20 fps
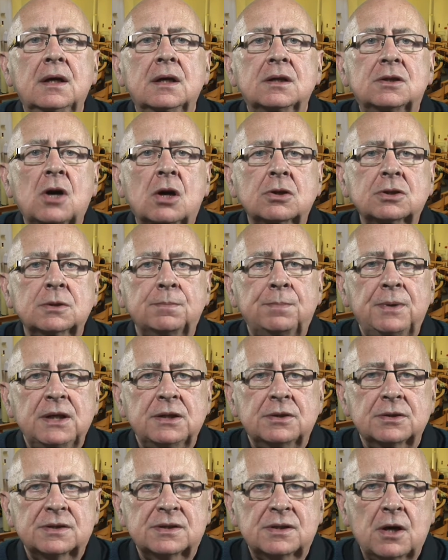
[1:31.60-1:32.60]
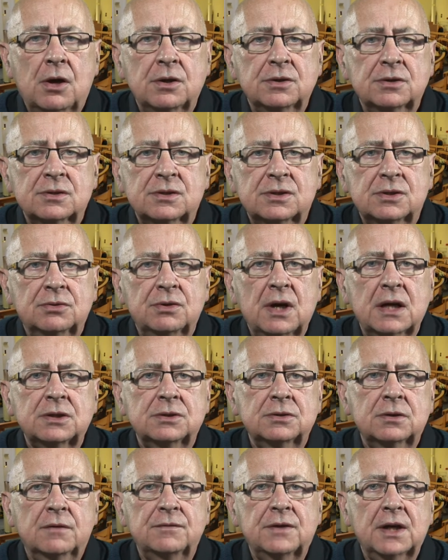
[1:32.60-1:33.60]
Dr. Peter Saunders,
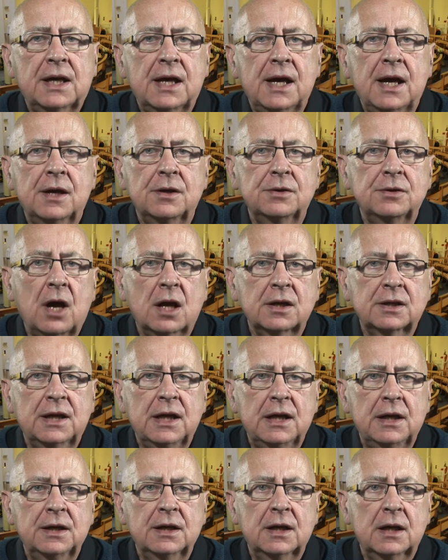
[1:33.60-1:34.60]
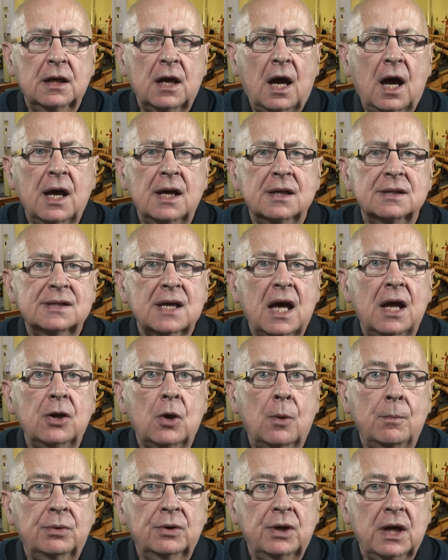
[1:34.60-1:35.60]
director of the Care Not Killing Alliance, an
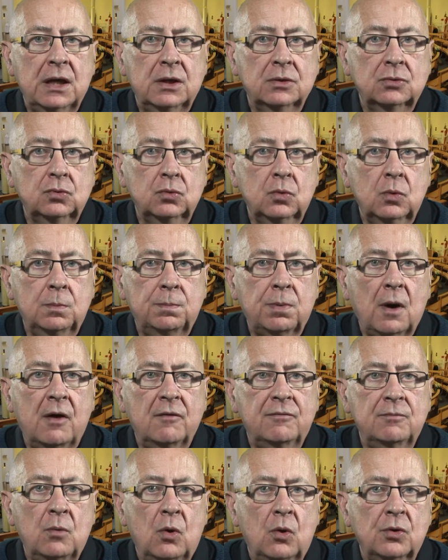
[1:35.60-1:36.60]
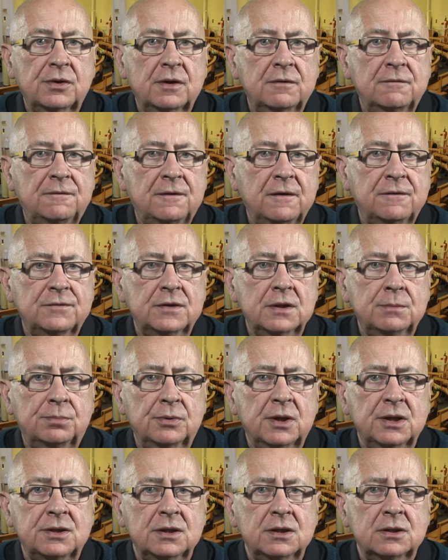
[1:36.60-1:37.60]
umbrella group of more than 50
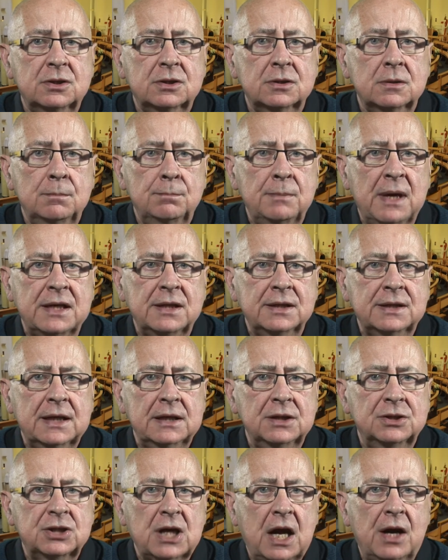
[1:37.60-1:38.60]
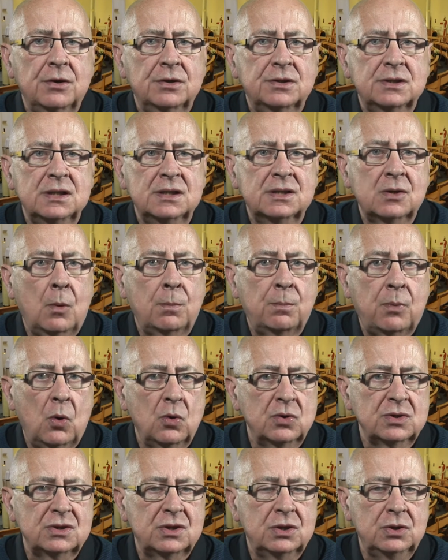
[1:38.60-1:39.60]
British medical charities
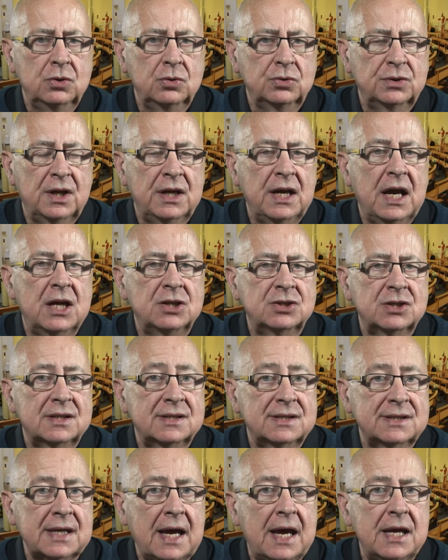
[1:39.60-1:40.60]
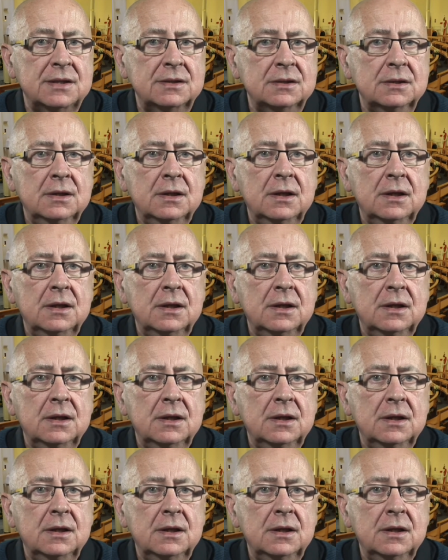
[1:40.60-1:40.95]
opposed to euthanasia, said,